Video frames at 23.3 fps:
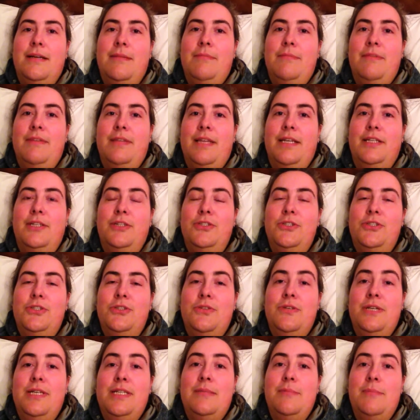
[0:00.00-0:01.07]
thank you to
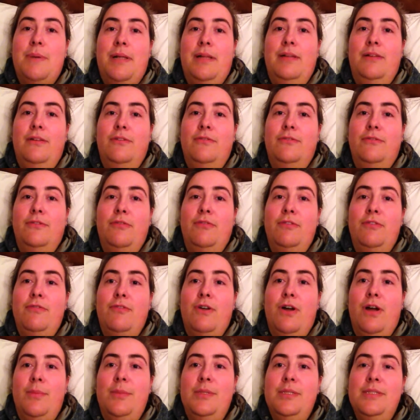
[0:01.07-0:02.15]
Isabel of Fluffy
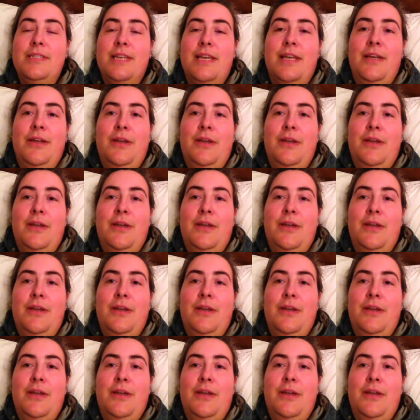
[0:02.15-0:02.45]
Fibres.